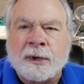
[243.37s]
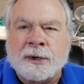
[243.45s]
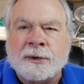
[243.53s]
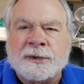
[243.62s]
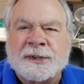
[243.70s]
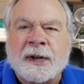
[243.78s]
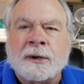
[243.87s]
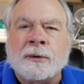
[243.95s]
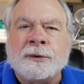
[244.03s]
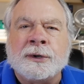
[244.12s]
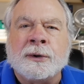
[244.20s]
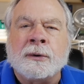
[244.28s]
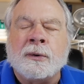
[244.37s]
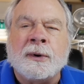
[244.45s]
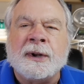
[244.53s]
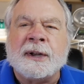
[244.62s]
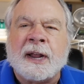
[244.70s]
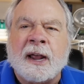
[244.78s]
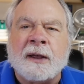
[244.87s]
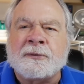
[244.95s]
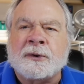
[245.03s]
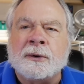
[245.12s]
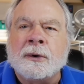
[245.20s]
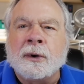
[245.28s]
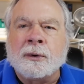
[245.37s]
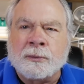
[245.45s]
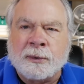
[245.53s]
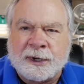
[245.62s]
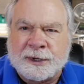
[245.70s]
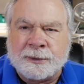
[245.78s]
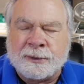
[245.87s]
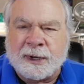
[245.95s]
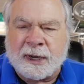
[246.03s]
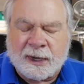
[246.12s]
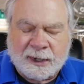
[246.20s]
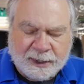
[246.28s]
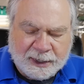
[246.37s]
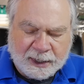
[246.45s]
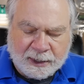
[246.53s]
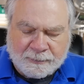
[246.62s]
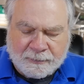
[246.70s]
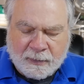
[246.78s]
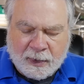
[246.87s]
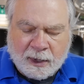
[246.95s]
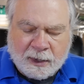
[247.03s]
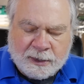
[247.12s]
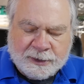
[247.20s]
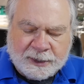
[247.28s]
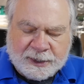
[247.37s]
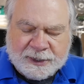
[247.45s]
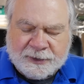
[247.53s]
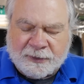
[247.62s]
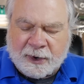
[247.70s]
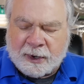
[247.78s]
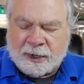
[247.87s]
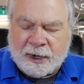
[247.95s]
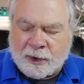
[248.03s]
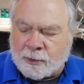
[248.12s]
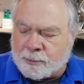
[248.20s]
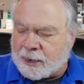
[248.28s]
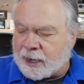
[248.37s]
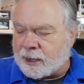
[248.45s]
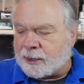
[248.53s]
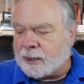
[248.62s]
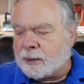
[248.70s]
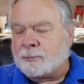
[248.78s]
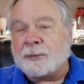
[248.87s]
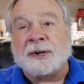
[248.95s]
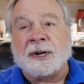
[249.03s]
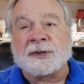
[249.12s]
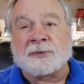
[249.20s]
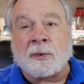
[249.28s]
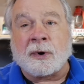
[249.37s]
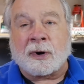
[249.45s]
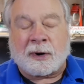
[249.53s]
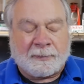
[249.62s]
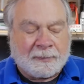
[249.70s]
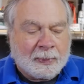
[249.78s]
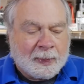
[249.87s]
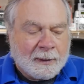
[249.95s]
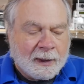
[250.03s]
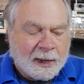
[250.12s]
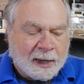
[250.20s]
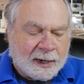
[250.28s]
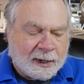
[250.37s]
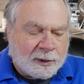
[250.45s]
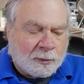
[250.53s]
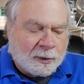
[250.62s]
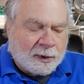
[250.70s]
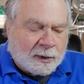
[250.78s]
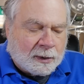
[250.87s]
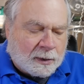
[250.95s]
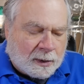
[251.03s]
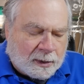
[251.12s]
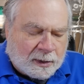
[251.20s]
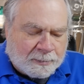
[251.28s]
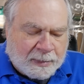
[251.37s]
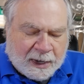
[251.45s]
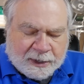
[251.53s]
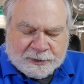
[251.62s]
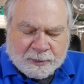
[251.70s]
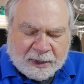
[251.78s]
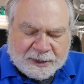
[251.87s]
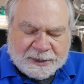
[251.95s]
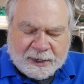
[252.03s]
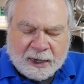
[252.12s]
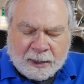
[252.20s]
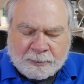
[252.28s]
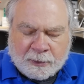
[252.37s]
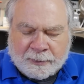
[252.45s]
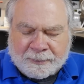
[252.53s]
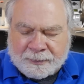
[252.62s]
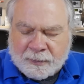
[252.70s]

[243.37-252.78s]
a new signal, you're going to have to retune the antenna. So this is very narrow band, but it does work. And it can work about as well as a dipole.